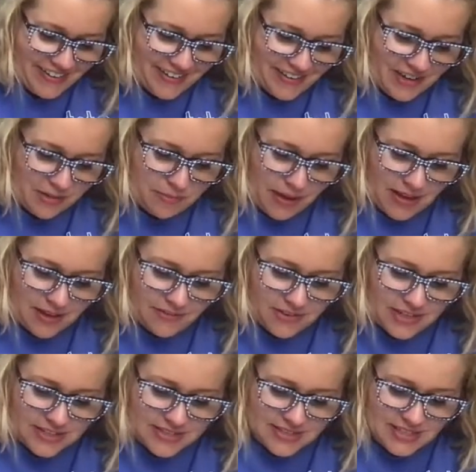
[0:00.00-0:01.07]
it may even
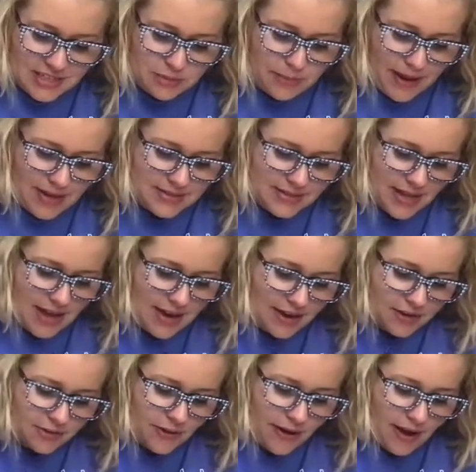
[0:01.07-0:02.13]
extend past that. I
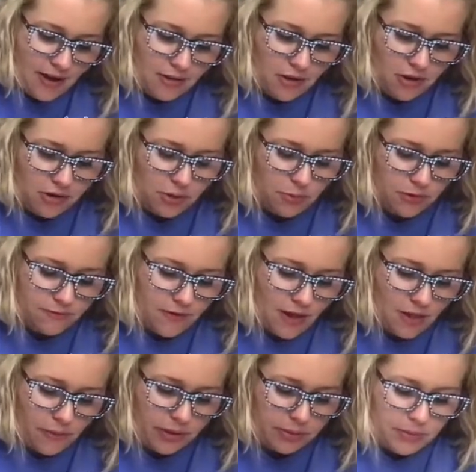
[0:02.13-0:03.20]
don't know how long you were
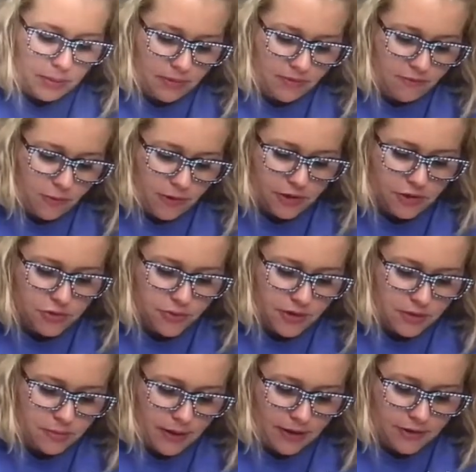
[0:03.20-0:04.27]
following me before you joined
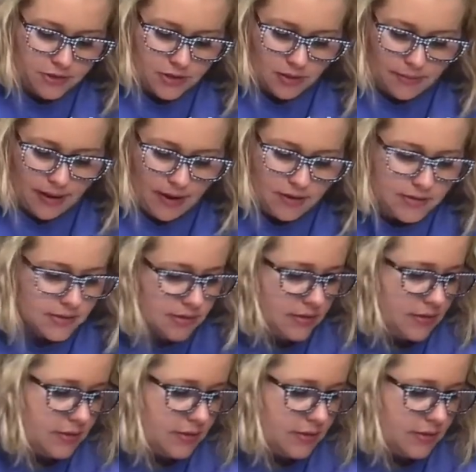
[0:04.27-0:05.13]
the Painters Clubhouse.